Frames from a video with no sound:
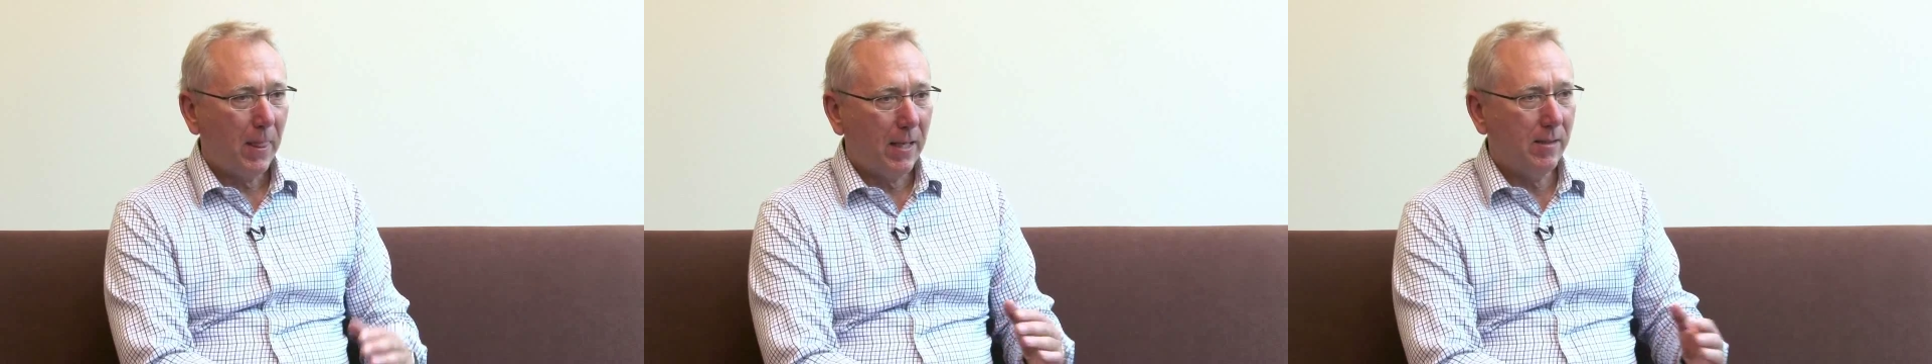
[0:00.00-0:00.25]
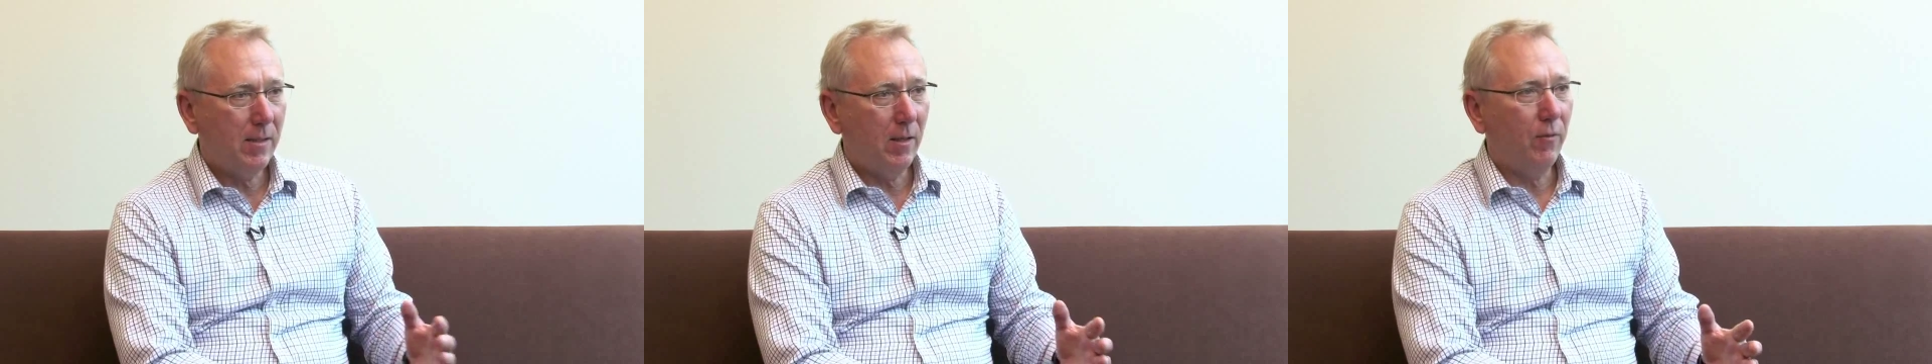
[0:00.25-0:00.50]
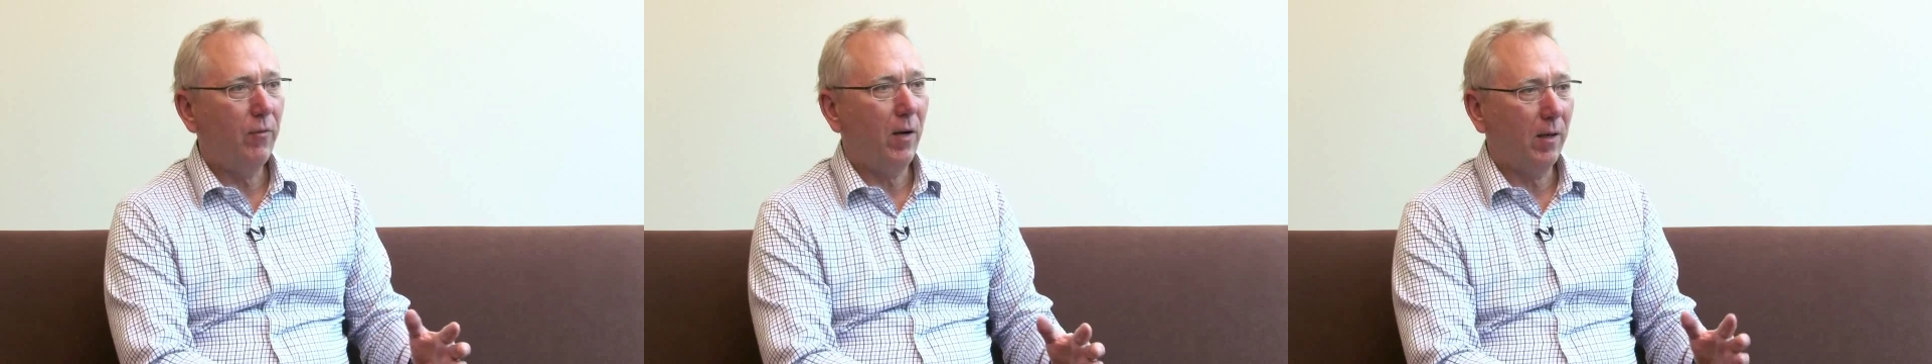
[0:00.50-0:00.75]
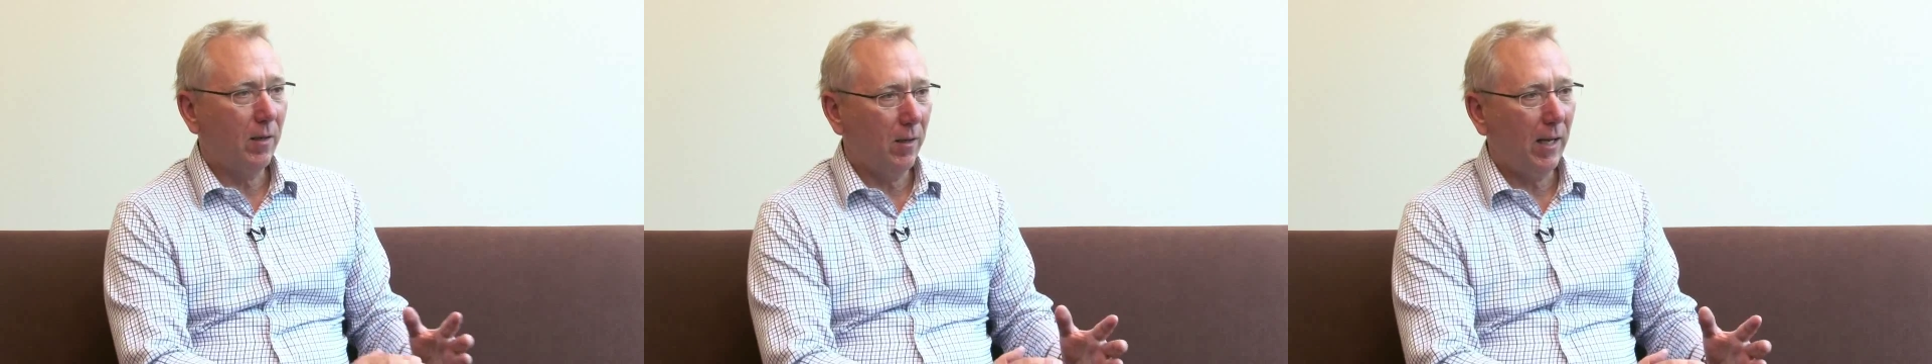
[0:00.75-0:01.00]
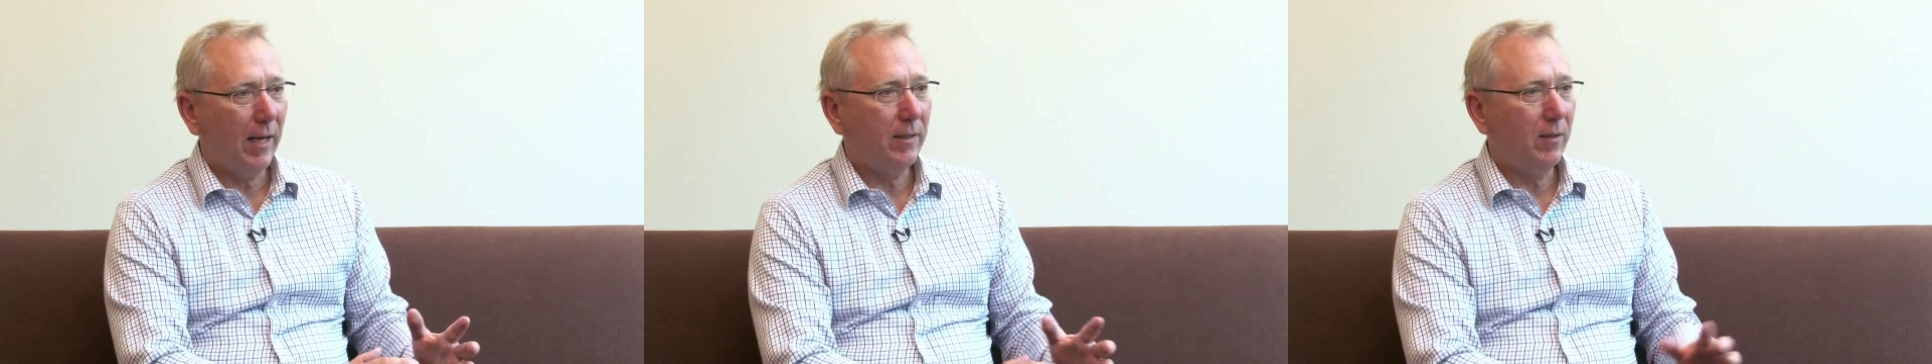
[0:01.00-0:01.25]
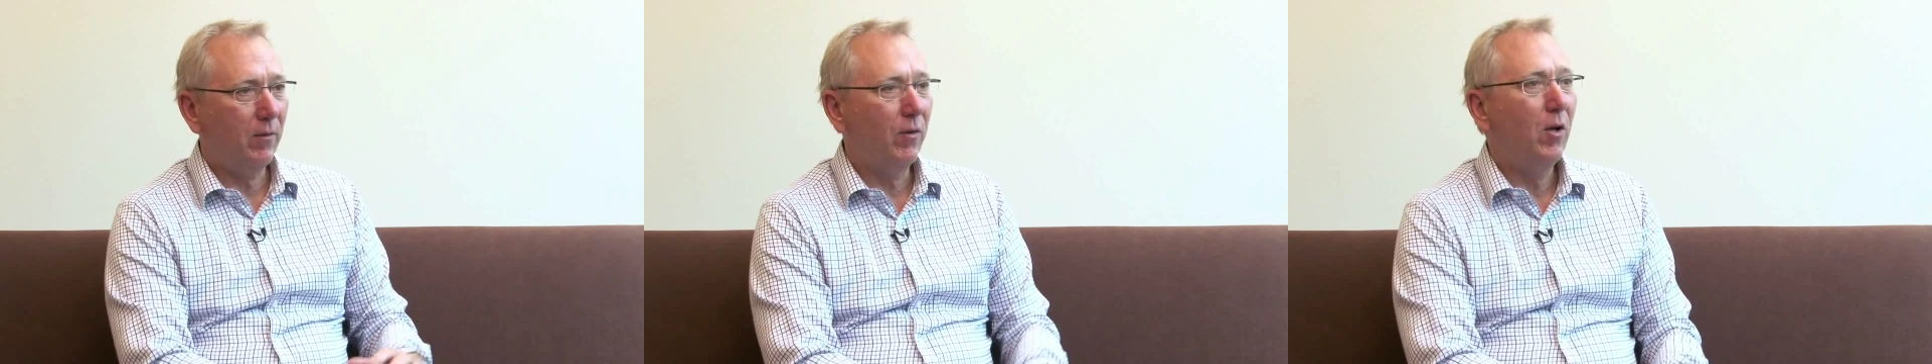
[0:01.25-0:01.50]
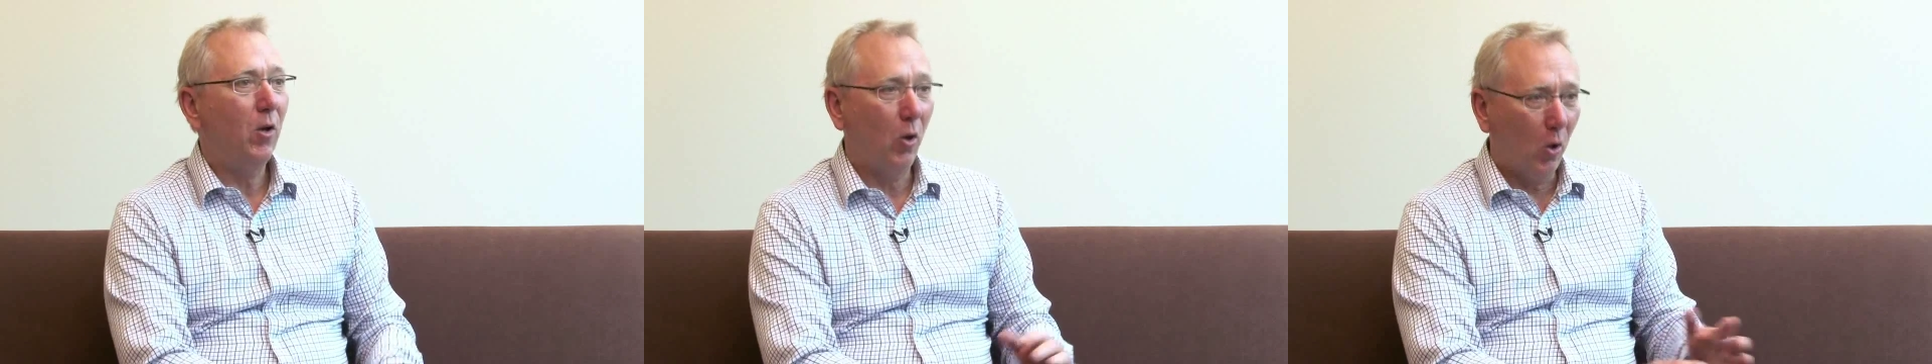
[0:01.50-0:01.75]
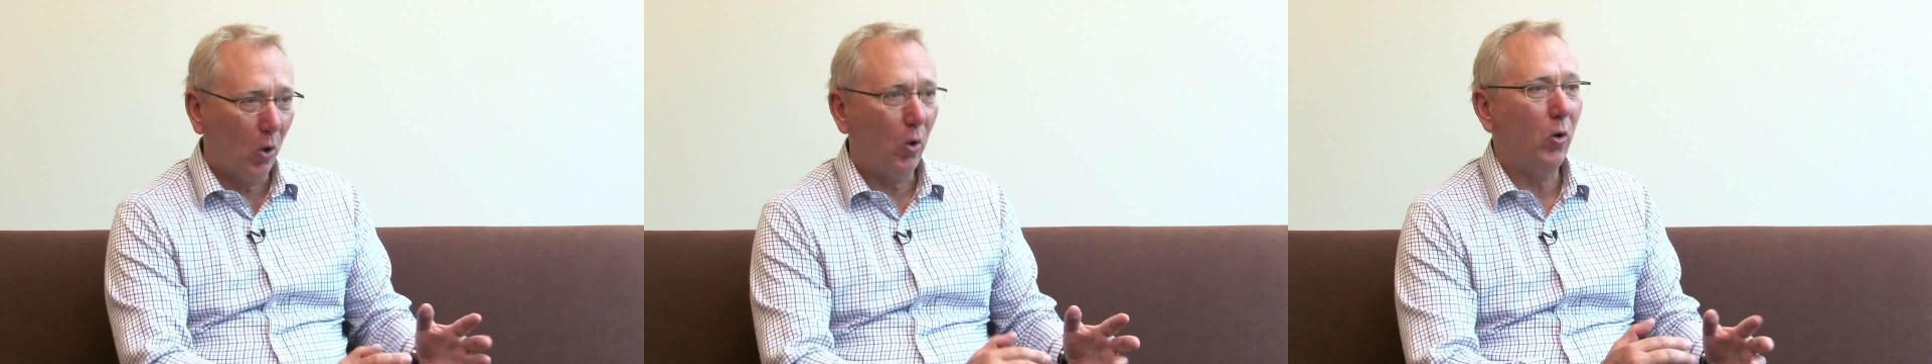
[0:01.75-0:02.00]
is if a collective
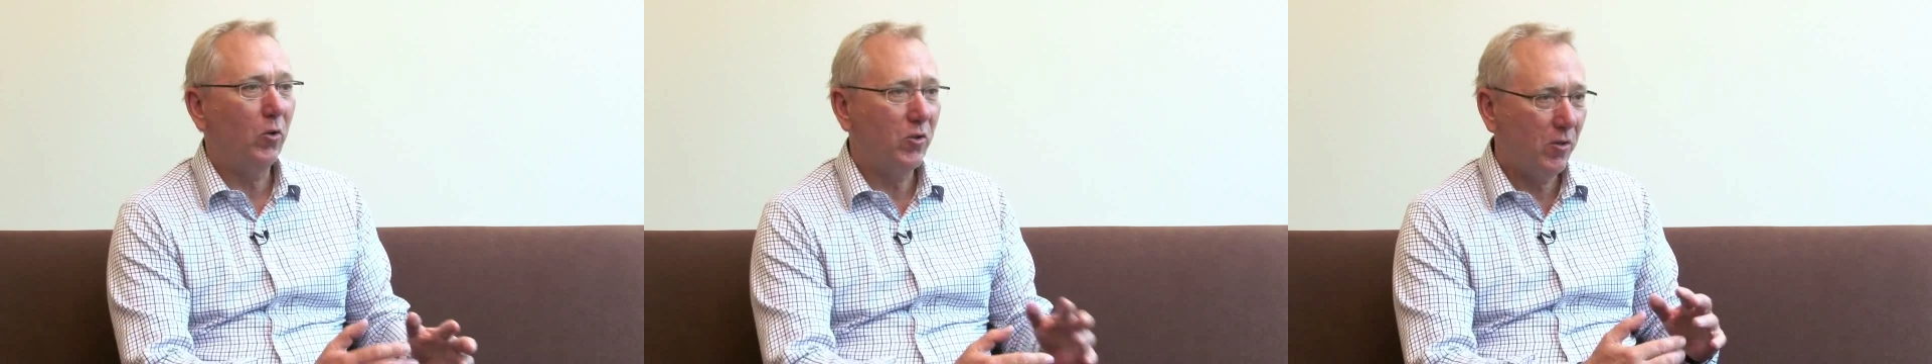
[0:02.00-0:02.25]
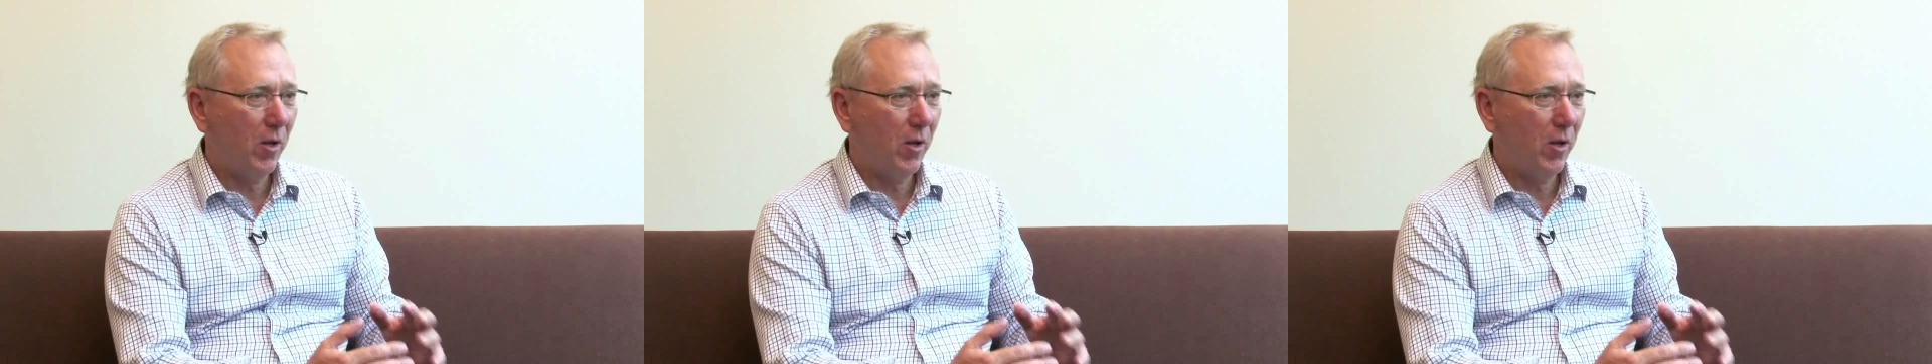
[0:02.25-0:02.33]
learns